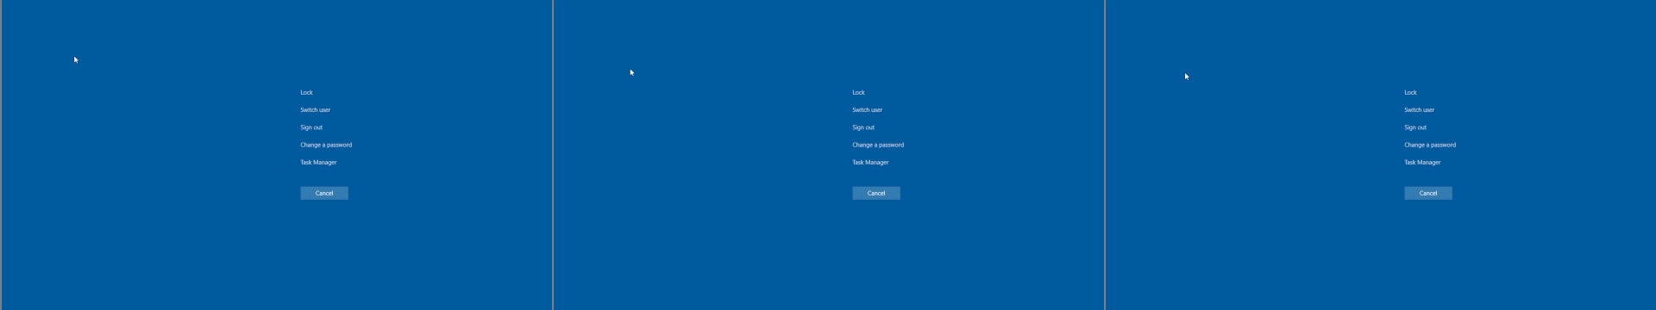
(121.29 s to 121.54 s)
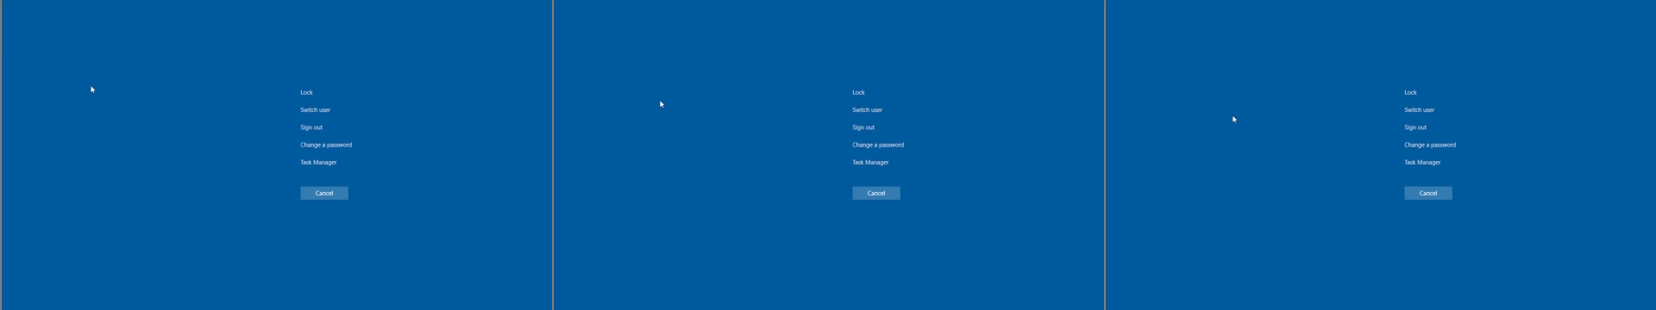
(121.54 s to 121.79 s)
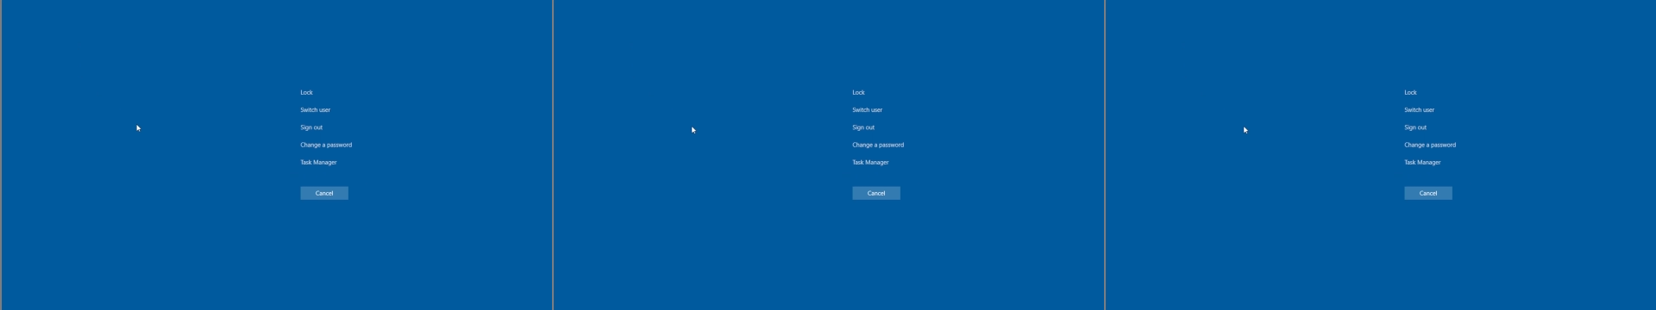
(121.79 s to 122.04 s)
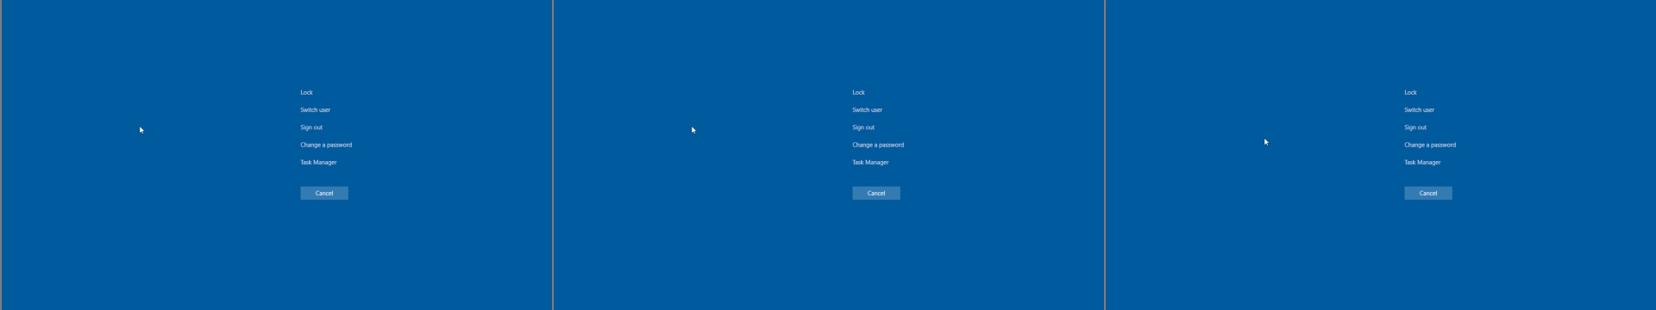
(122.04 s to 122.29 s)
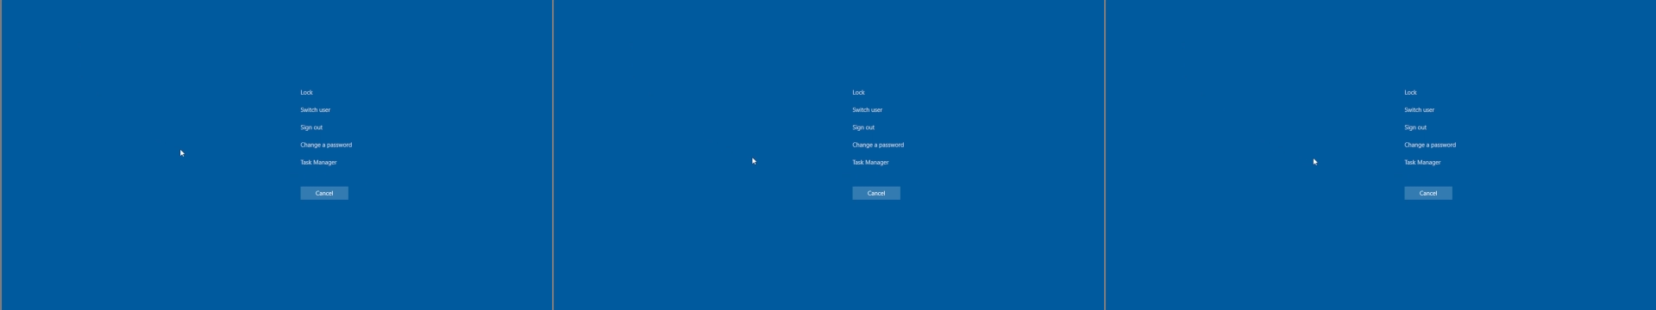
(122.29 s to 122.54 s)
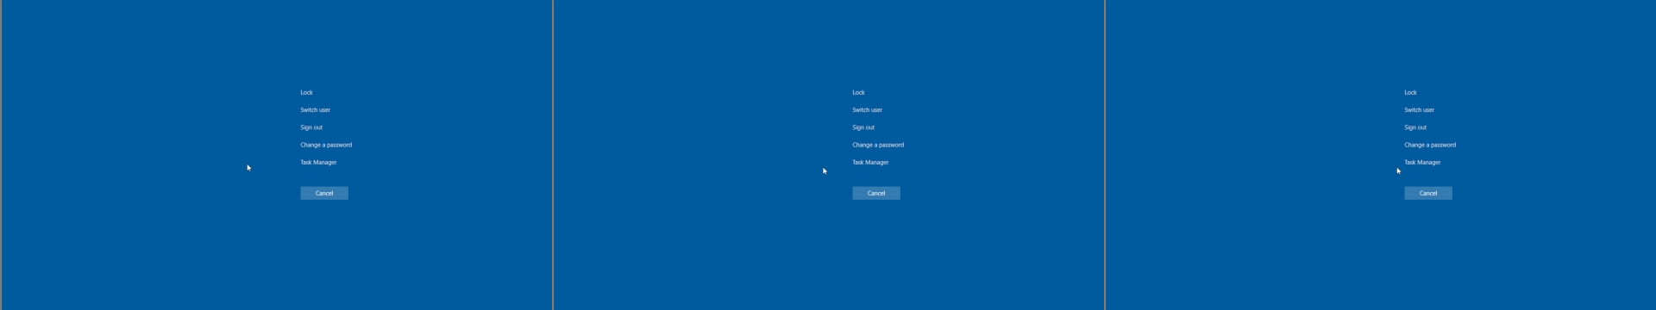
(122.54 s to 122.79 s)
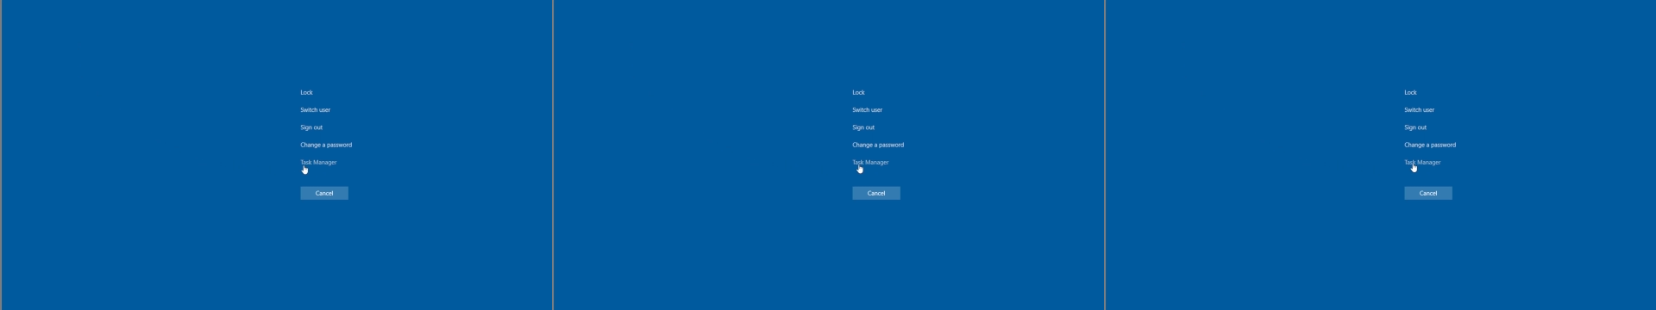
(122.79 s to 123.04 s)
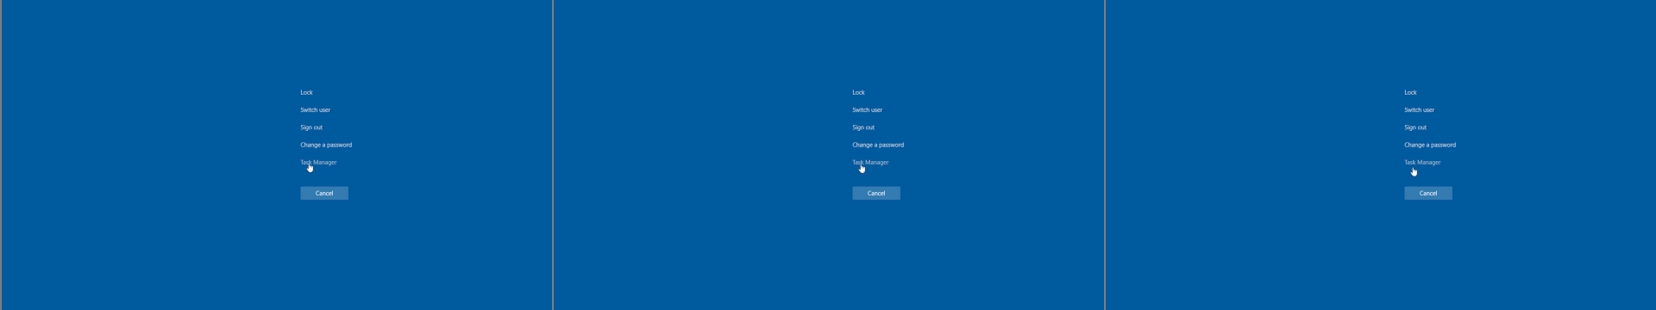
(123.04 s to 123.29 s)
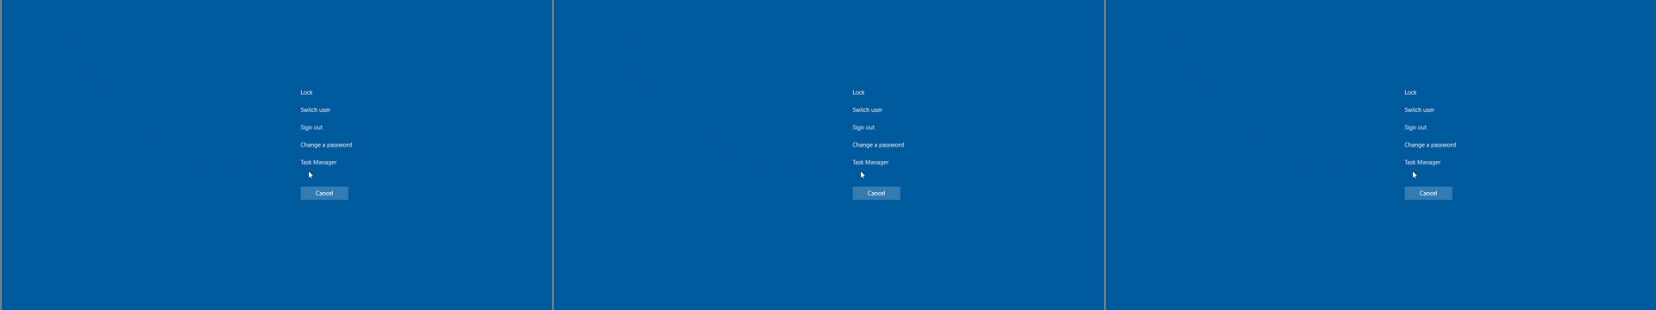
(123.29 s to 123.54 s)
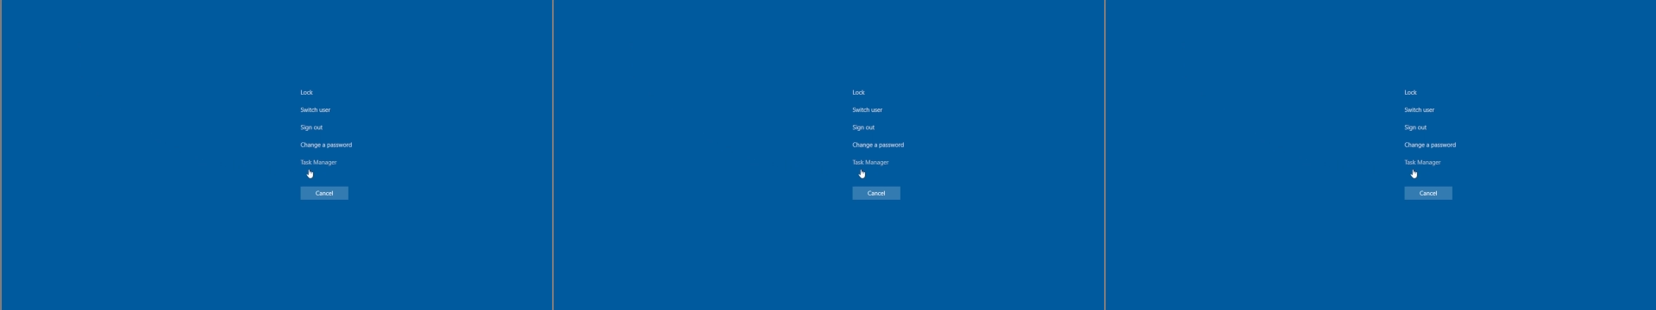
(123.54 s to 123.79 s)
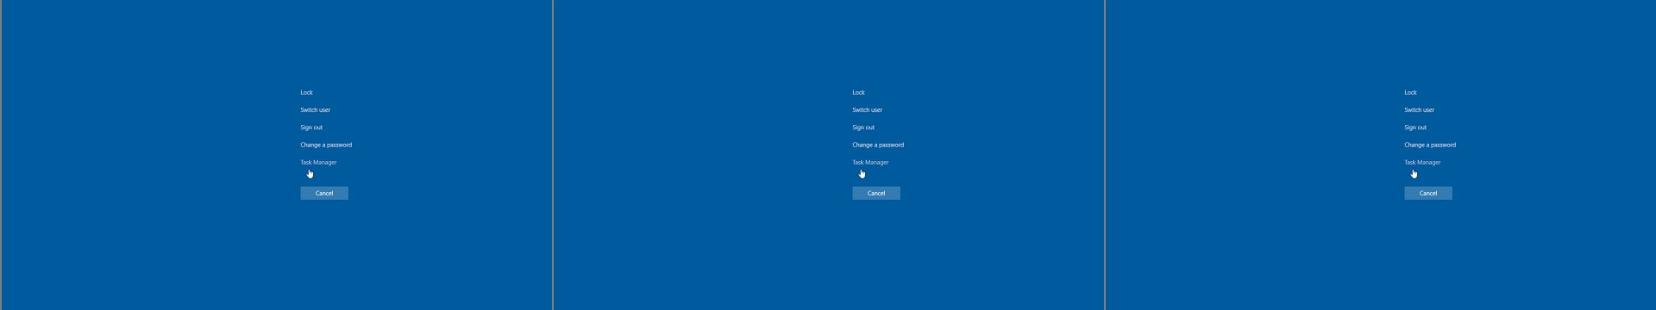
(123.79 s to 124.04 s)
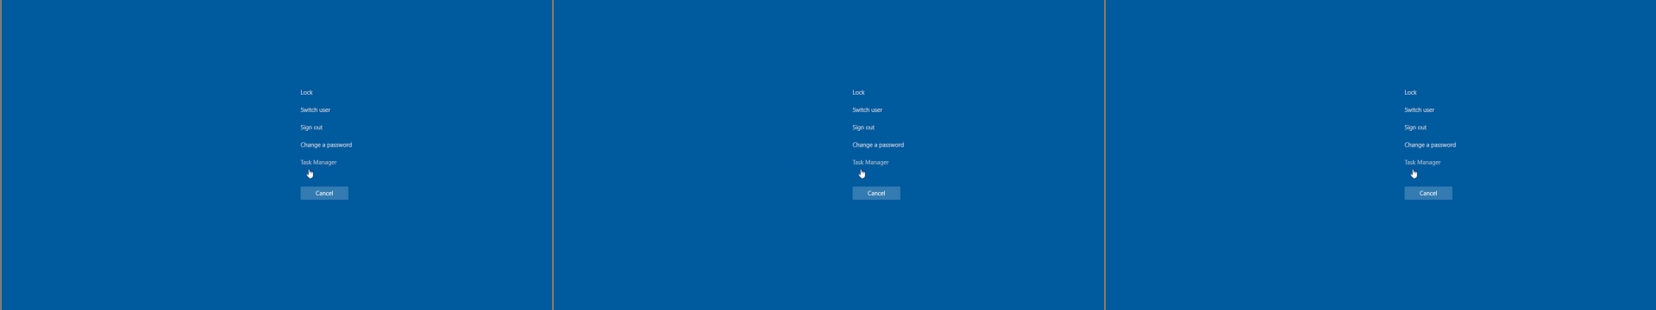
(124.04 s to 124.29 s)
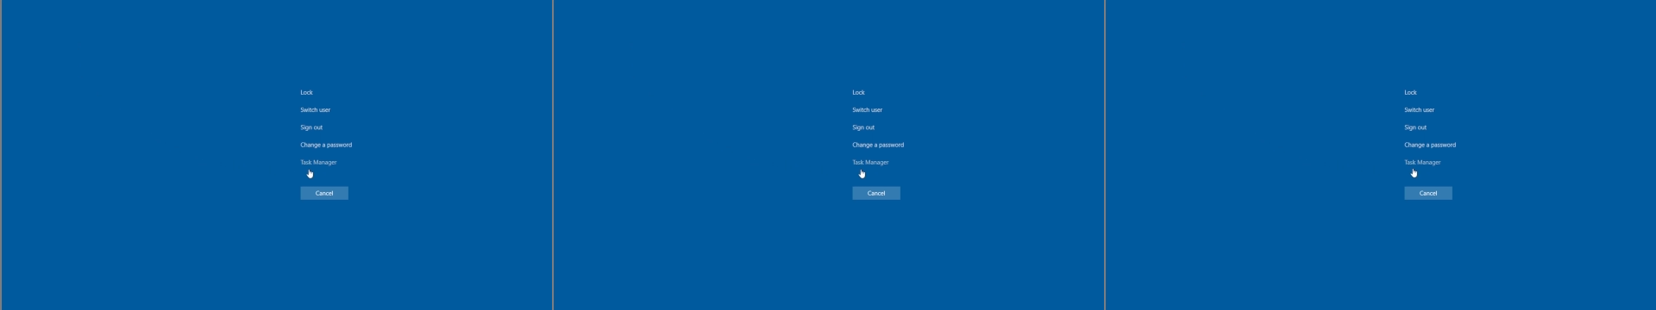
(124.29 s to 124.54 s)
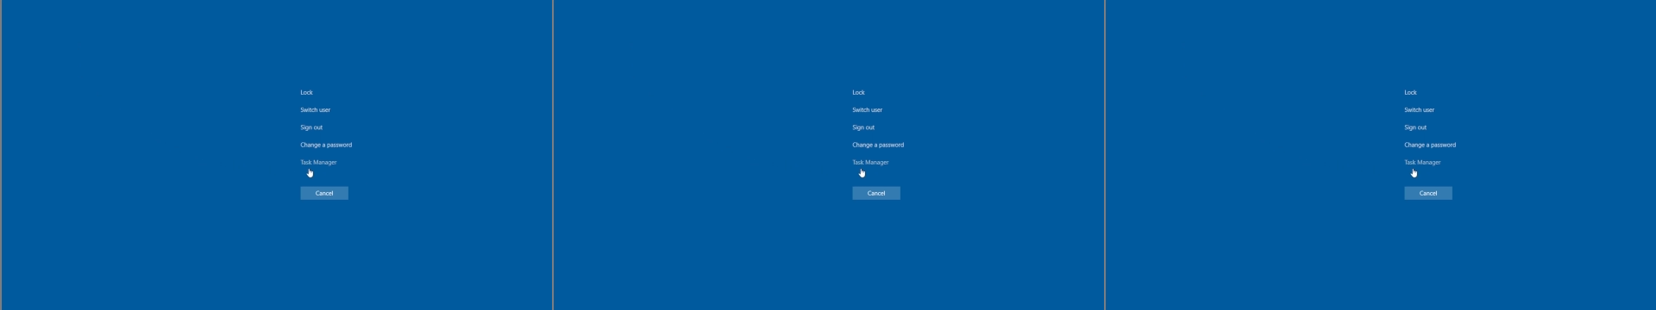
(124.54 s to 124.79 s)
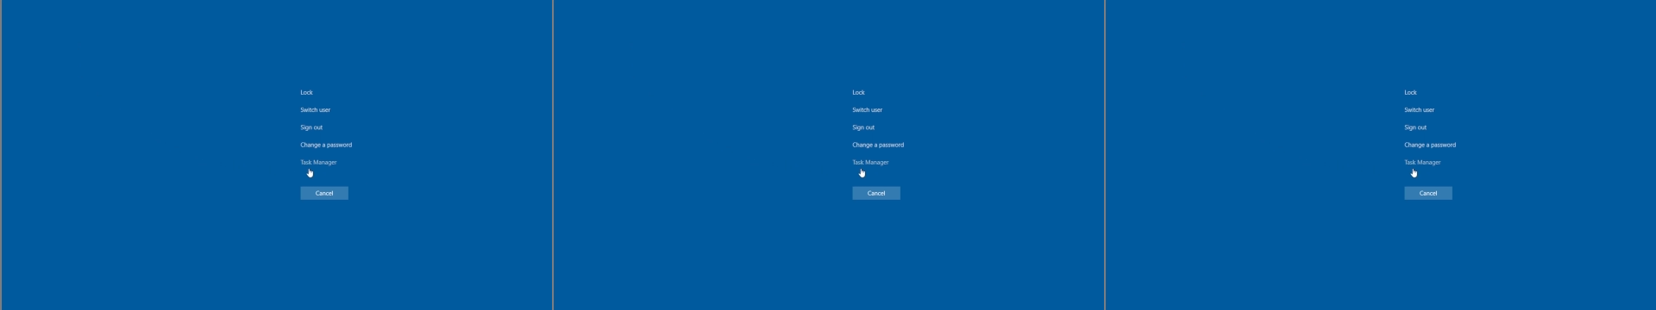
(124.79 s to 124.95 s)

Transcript: [unreadable: no face in view]